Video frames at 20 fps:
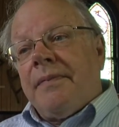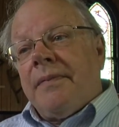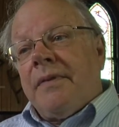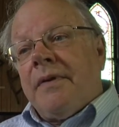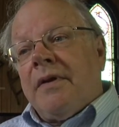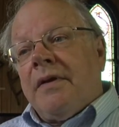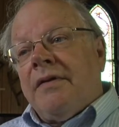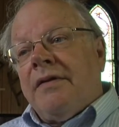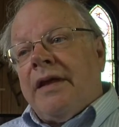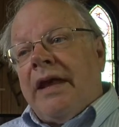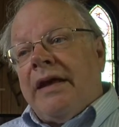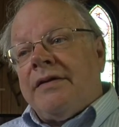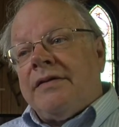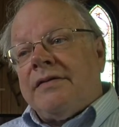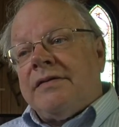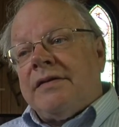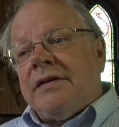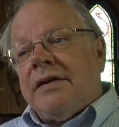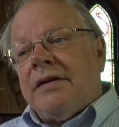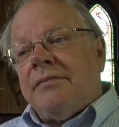
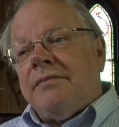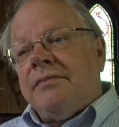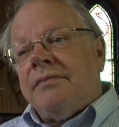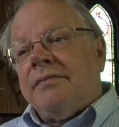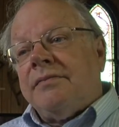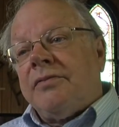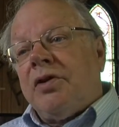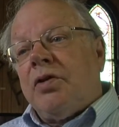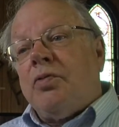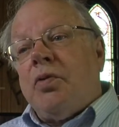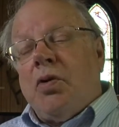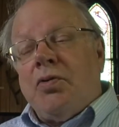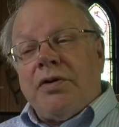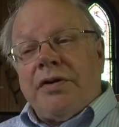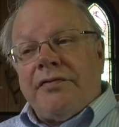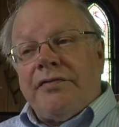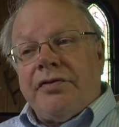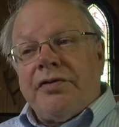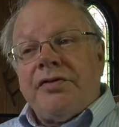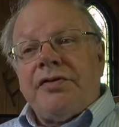that quote
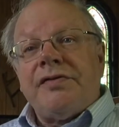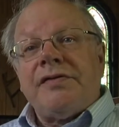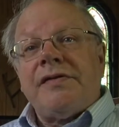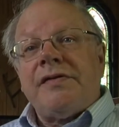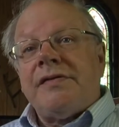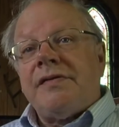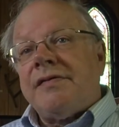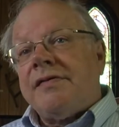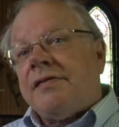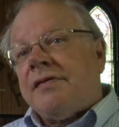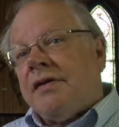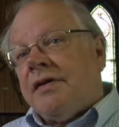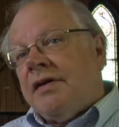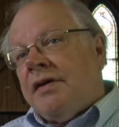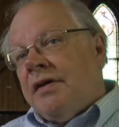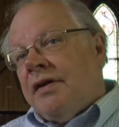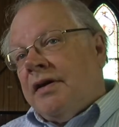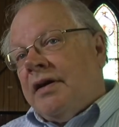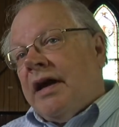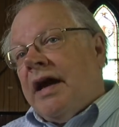of hers is
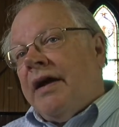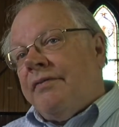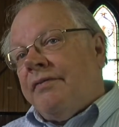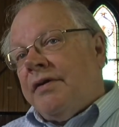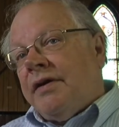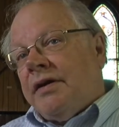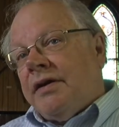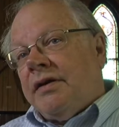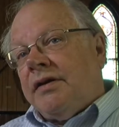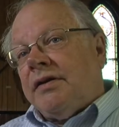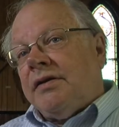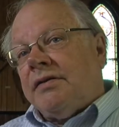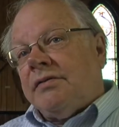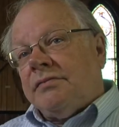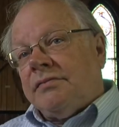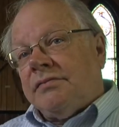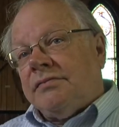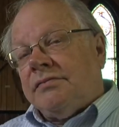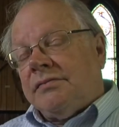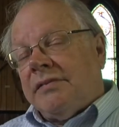on the
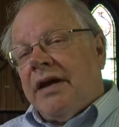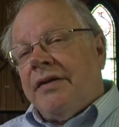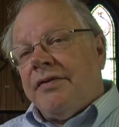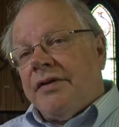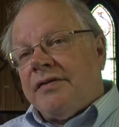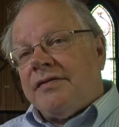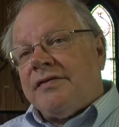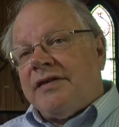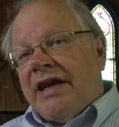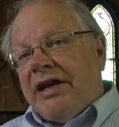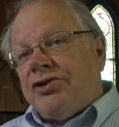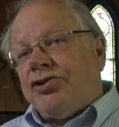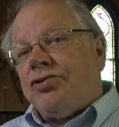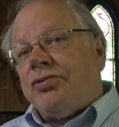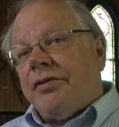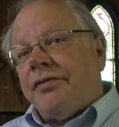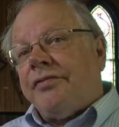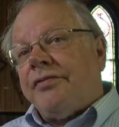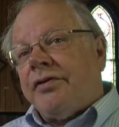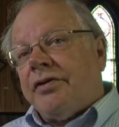statue
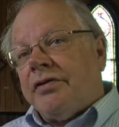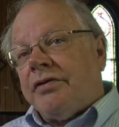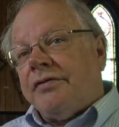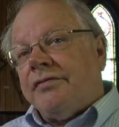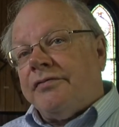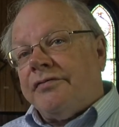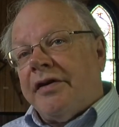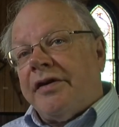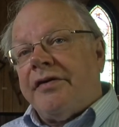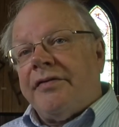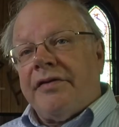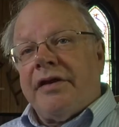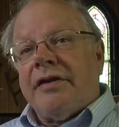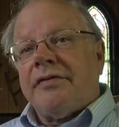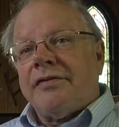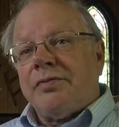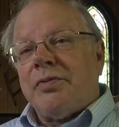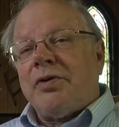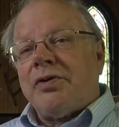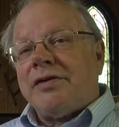of her in front of the
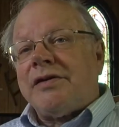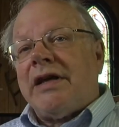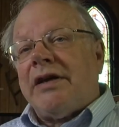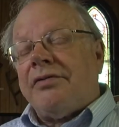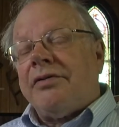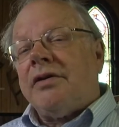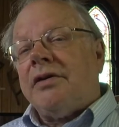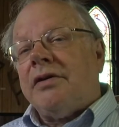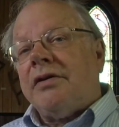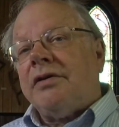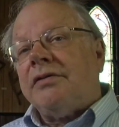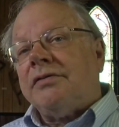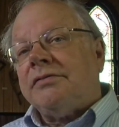Oswego Town Hall.